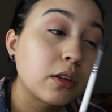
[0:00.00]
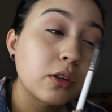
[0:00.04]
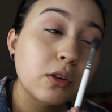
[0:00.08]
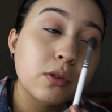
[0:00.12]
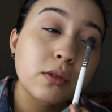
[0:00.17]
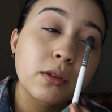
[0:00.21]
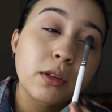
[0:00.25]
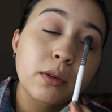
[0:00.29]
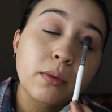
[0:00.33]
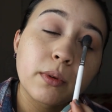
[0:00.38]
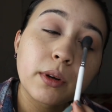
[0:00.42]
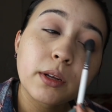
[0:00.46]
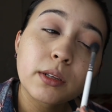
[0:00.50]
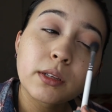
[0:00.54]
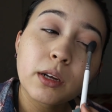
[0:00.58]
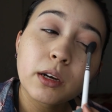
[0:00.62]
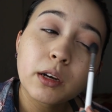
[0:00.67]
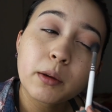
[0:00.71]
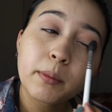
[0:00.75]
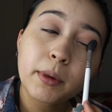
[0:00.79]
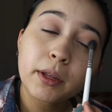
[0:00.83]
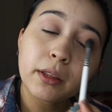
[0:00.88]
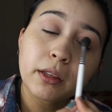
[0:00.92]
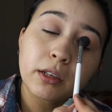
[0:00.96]
you see what I
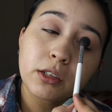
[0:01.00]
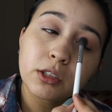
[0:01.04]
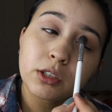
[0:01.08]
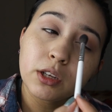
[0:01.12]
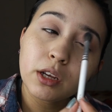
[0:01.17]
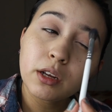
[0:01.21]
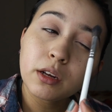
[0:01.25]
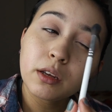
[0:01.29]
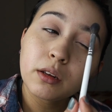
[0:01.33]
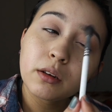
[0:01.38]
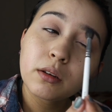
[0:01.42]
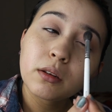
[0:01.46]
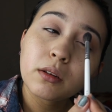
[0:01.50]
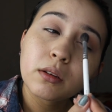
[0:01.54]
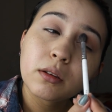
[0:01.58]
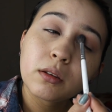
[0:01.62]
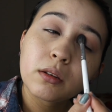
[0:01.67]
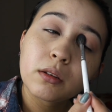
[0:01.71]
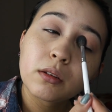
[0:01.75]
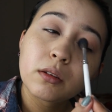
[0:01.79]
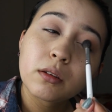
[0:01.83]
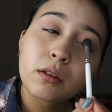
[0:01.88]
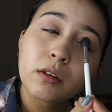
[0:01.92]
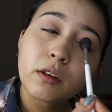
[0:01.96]
talk about, the shedding
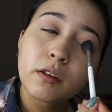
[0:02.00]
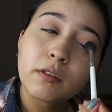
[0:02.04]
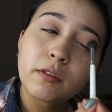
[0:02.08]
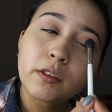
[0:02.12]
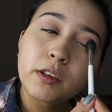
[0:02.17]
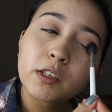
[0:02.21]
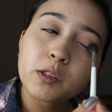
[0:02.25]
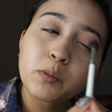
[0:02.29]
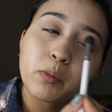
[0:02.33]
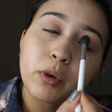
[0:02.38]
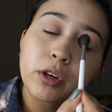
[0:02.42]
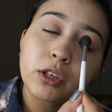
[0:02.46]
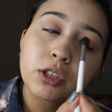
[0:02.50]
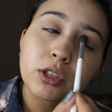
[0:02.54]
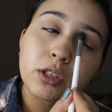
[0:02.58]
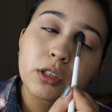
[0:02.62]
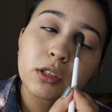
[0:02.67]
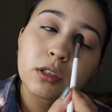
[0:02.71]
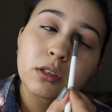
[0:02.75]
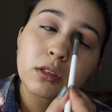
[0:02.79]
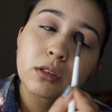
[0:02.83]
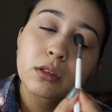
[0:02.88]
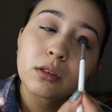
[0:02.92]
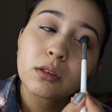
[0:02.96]
of these
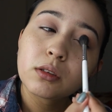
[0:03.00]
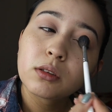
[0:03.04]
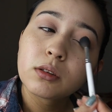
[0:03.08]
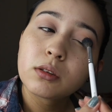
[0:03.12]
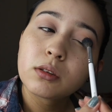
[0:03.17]
brushes?